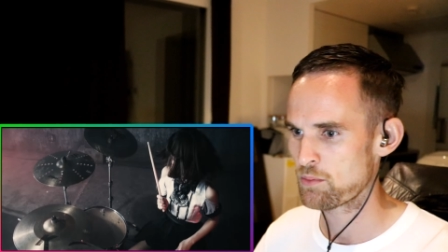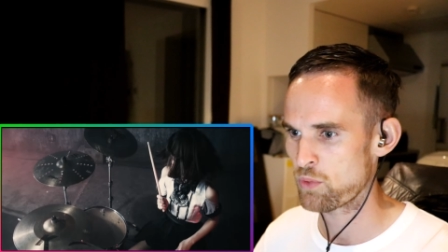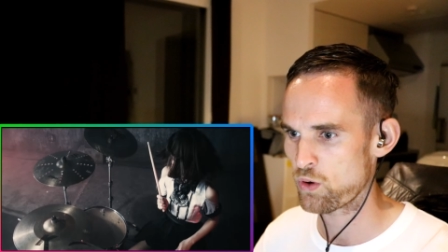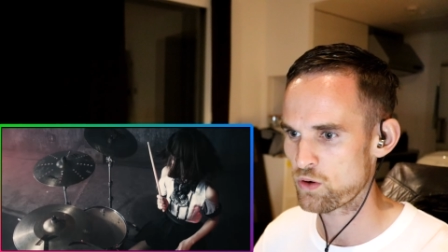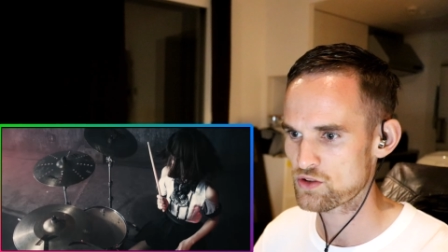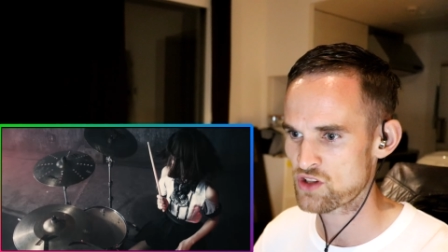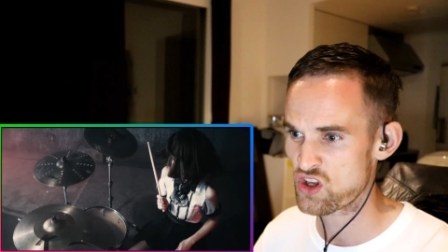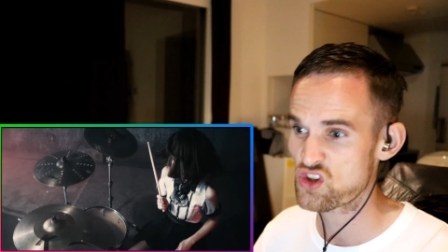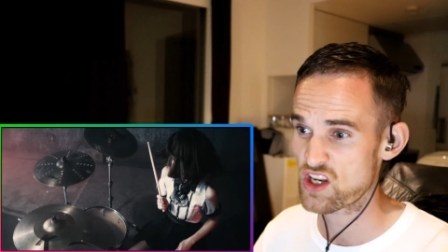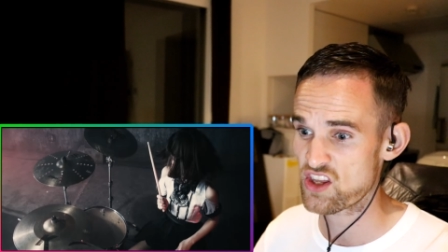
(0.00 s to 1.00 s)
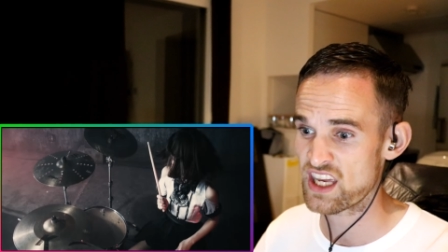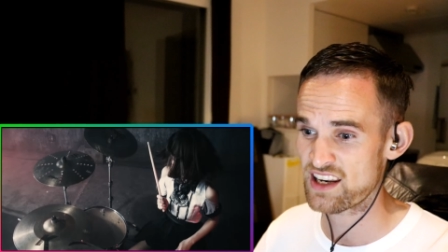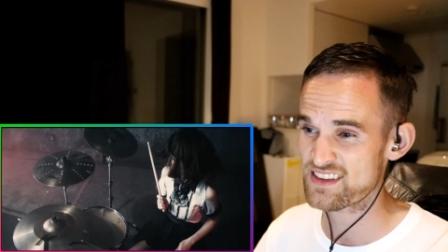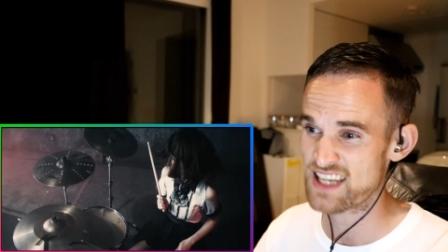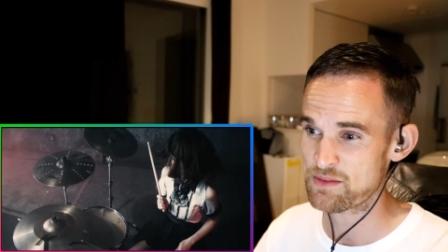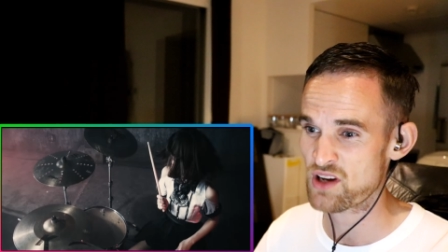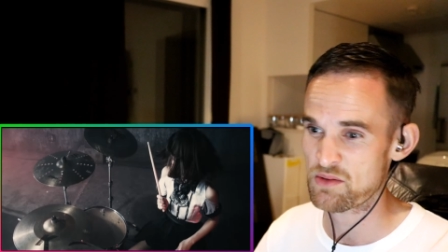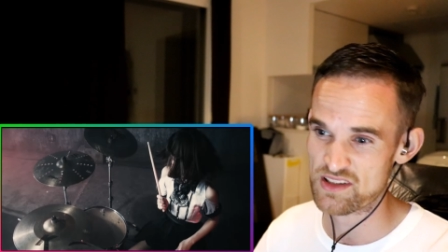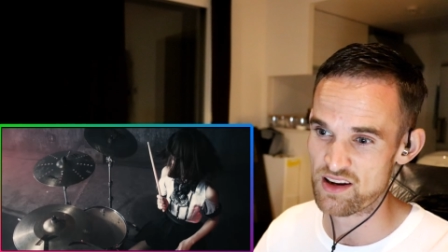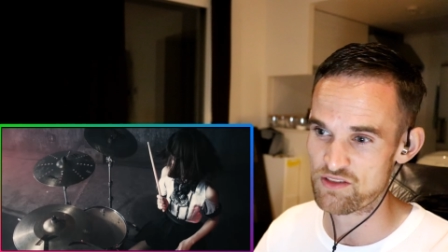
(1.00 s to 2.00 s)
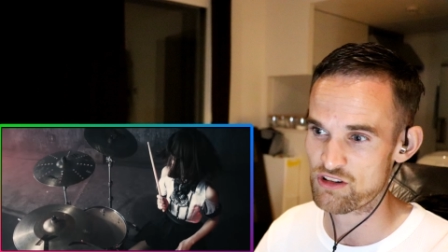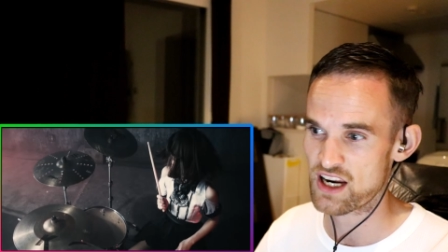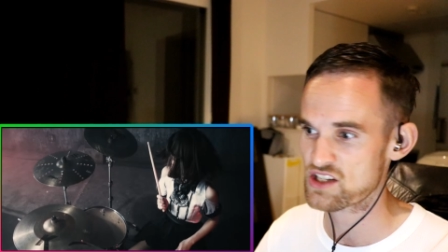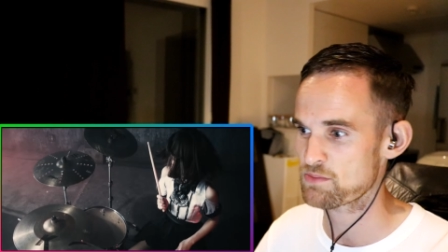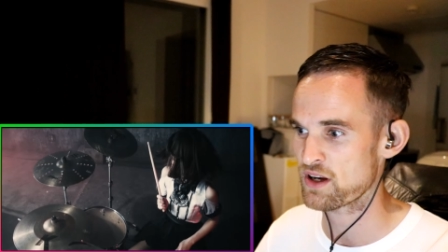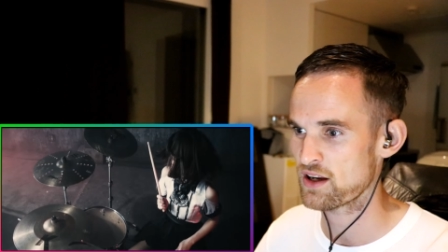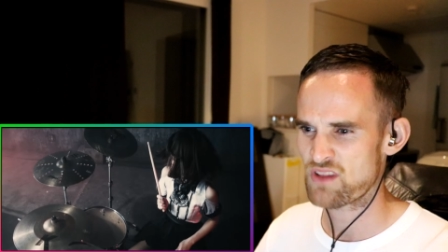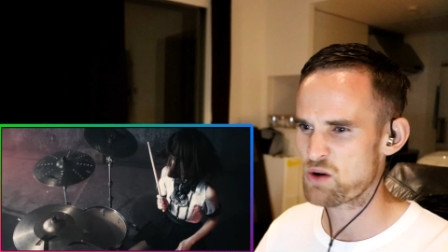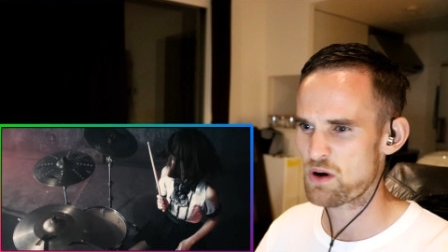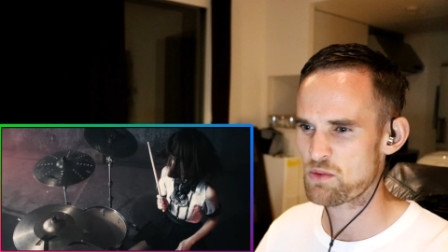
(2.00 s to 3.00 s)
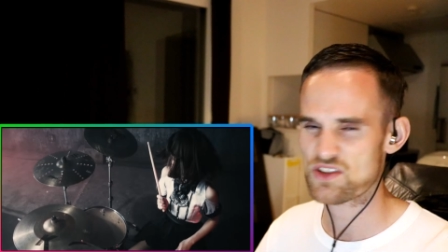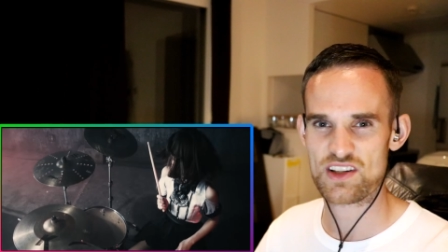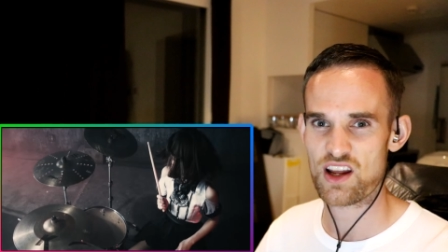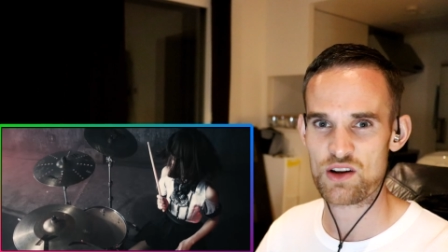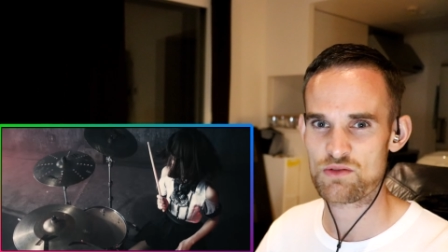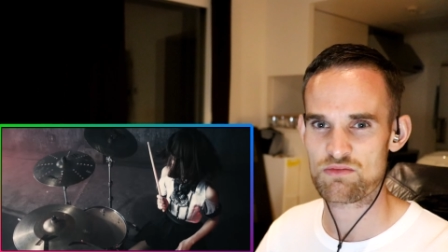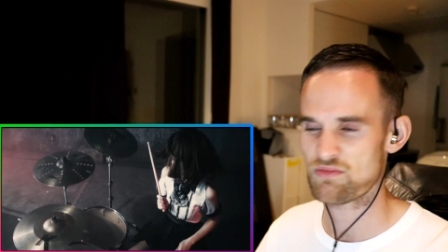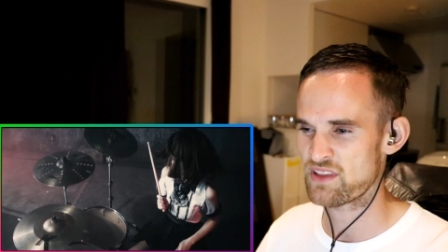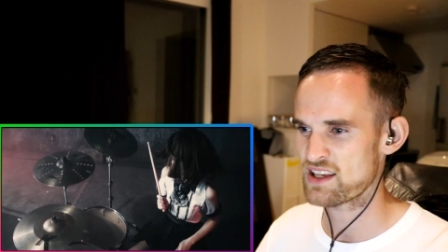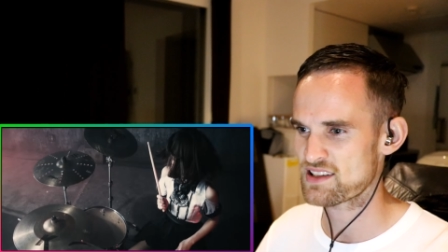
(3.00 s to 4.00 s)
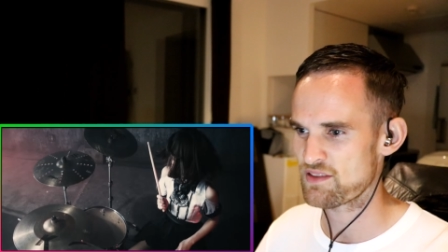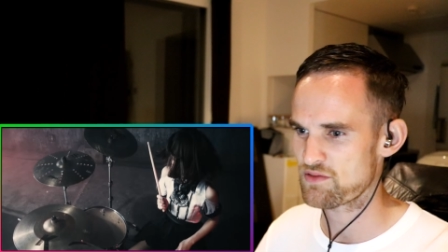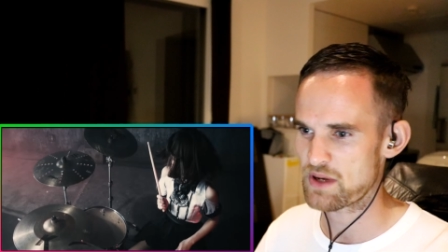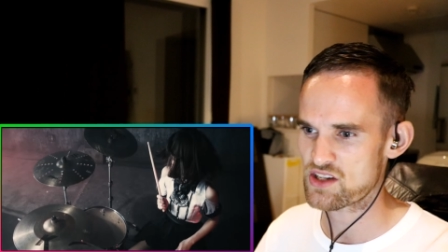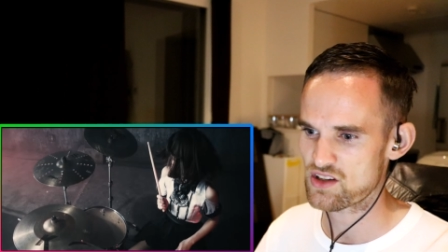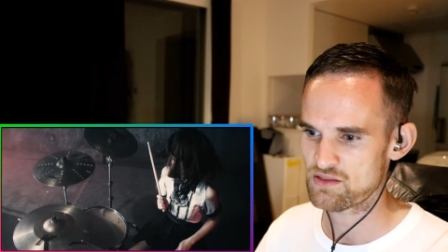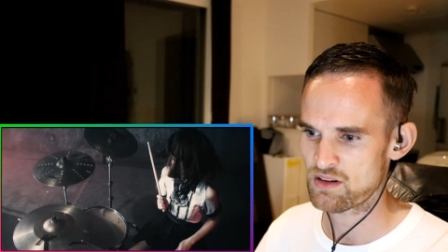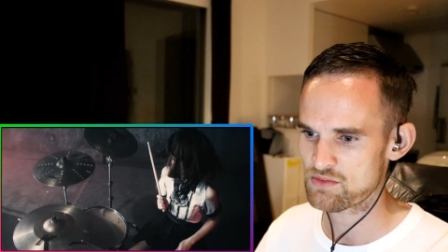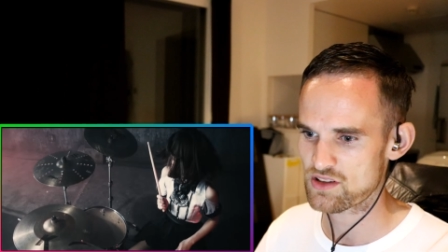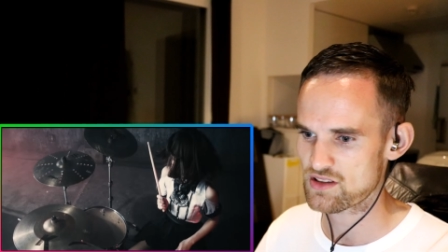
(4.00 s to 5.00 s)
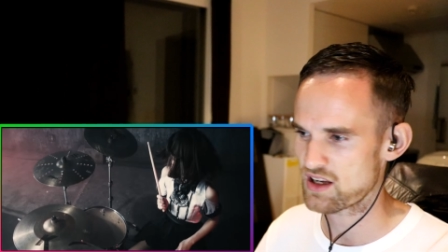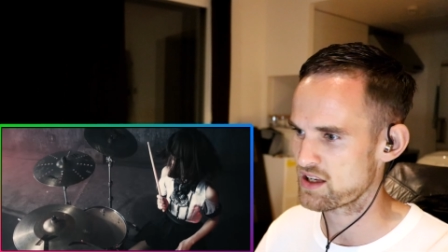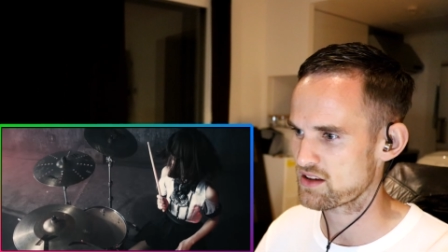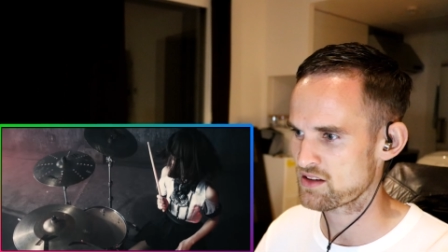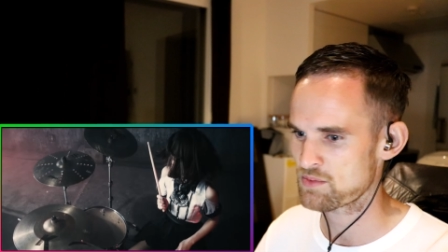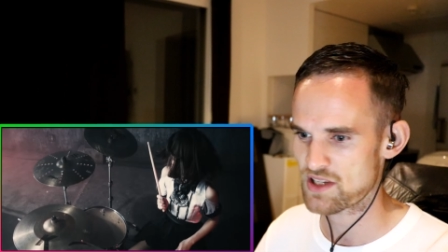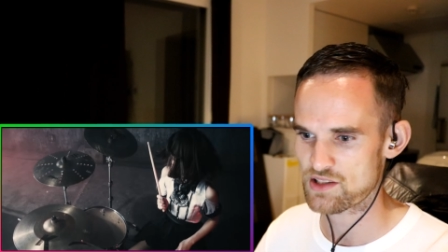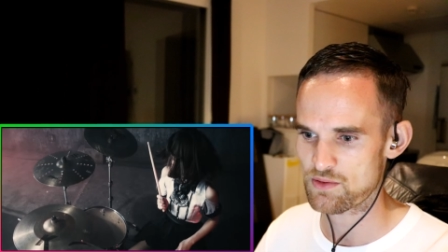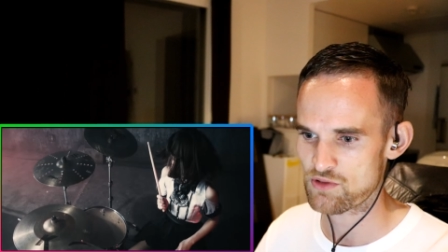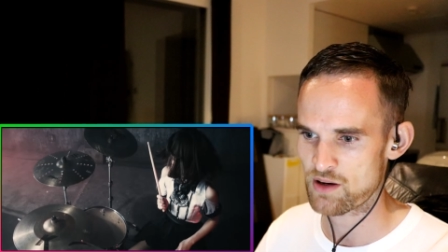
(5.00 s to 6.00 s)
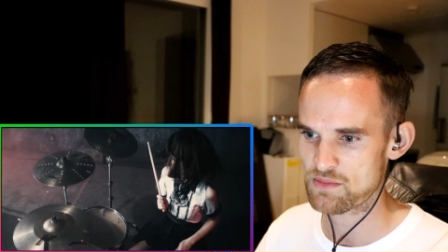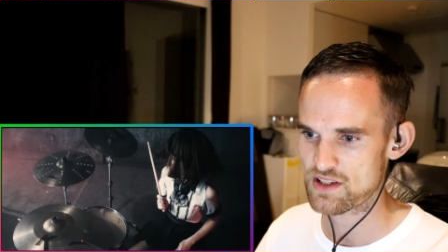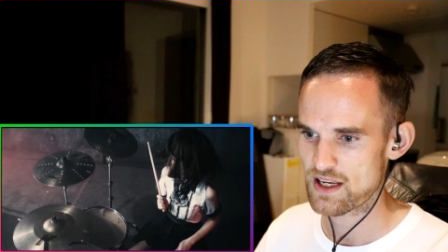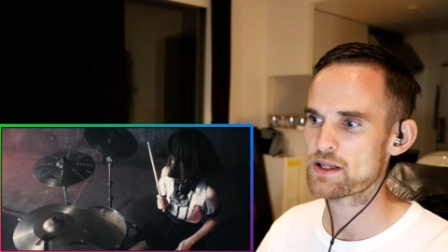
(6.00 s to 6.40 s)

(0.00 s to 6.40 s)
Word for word: more. So usually you hit it at the same time as another crash, but no one wants to know this information. I'm just like obsessed with drums.